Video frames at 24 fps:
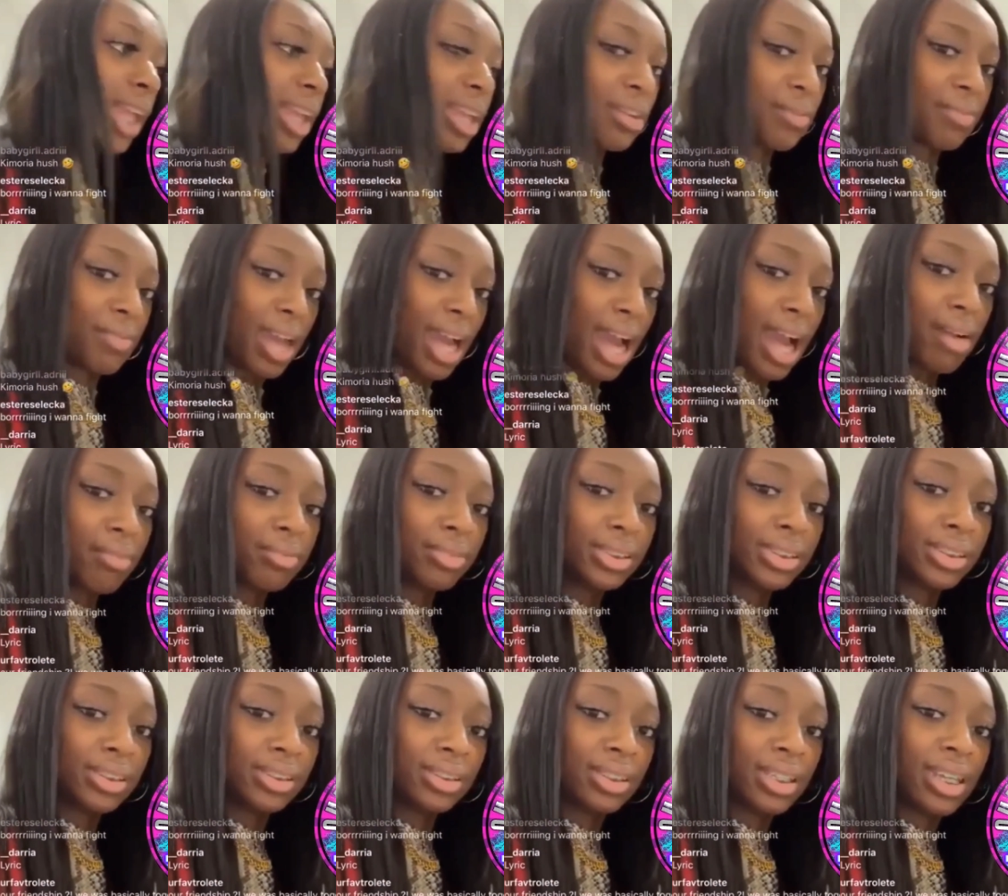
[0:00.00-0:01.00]
if I
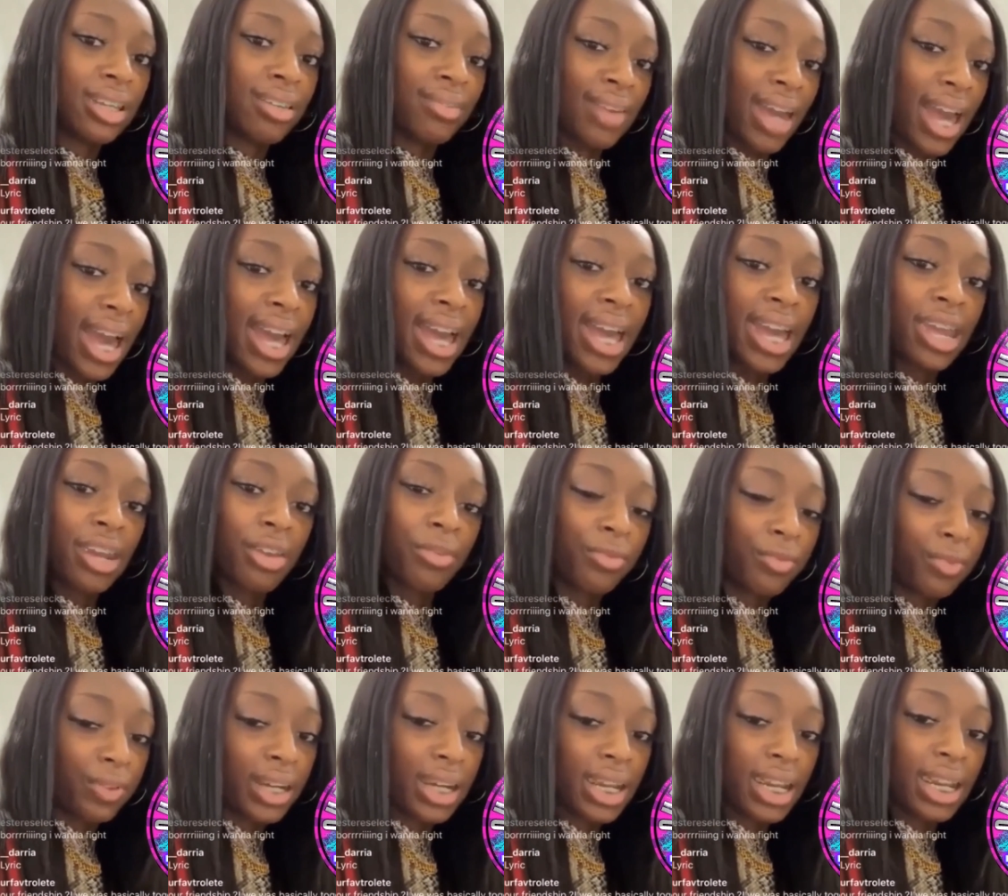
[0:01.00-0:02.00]
was, if I had a
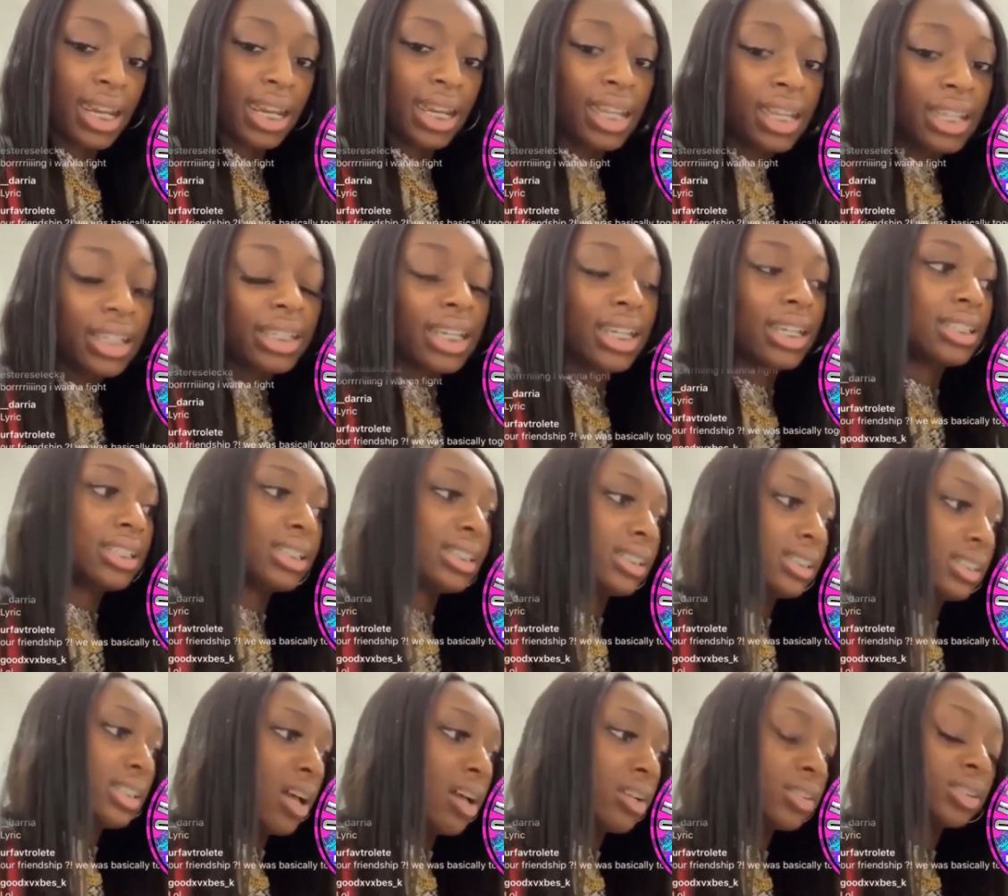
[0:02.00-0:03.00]
friend that
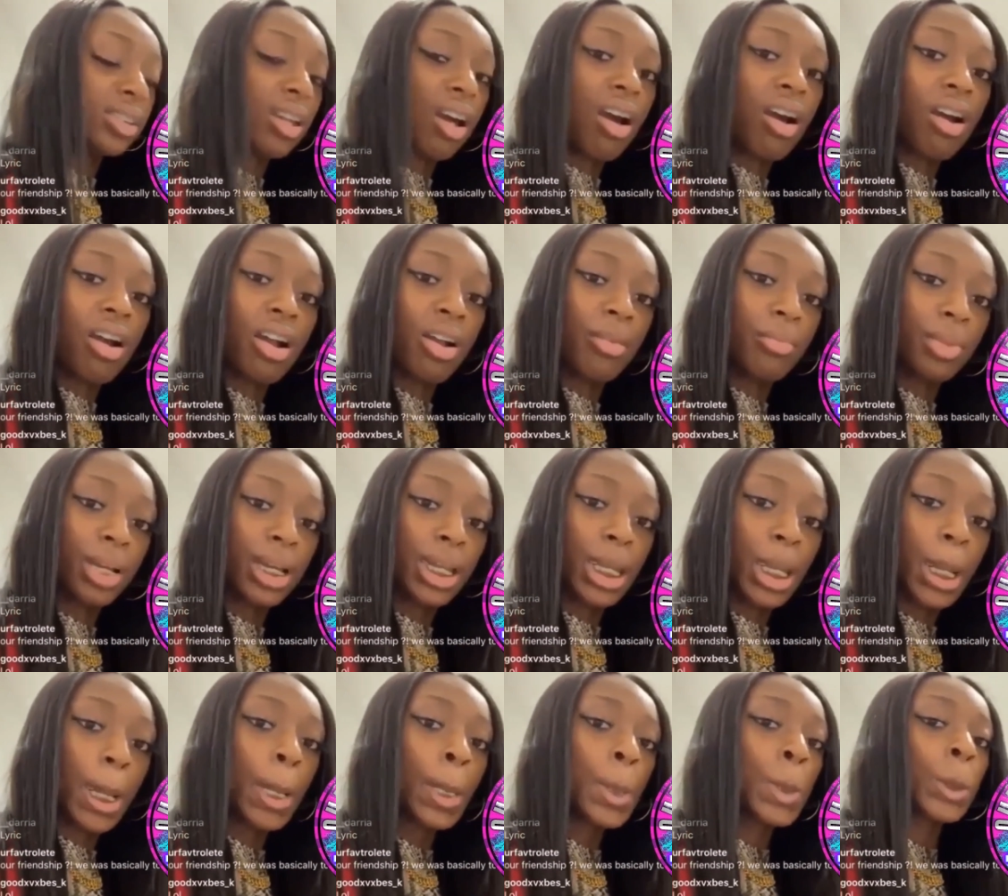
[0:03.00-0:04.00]
just lost all her
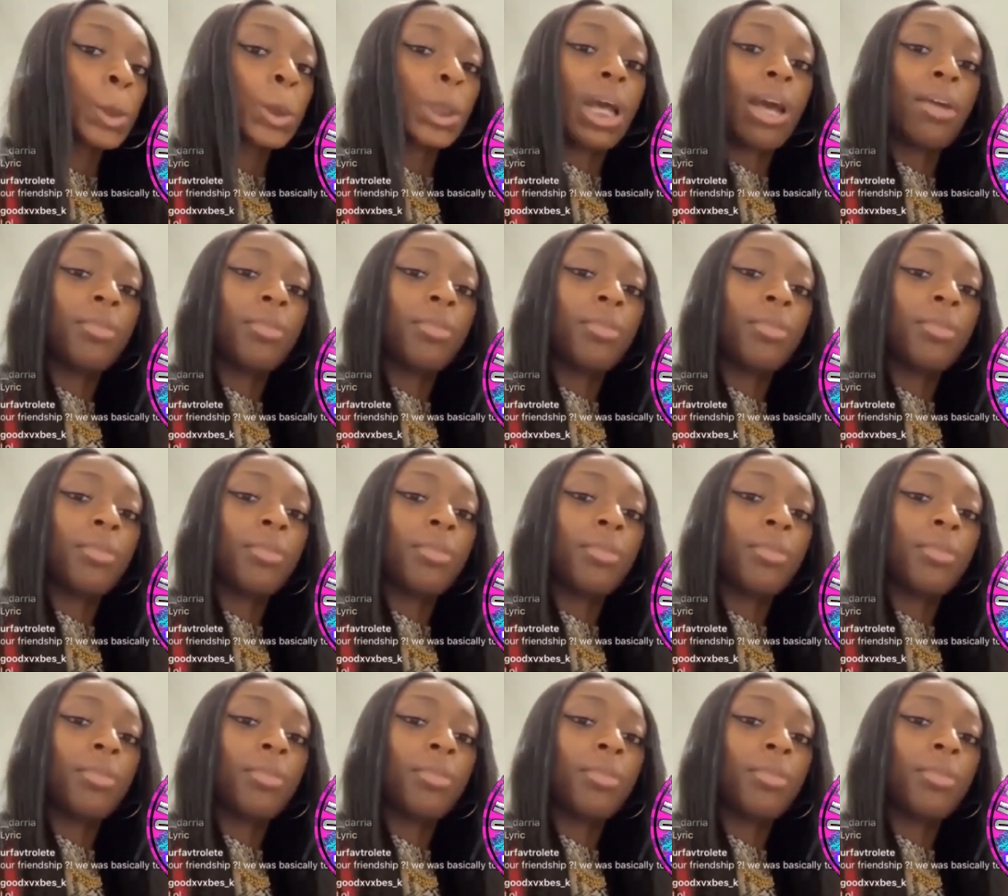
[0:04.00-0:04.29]
money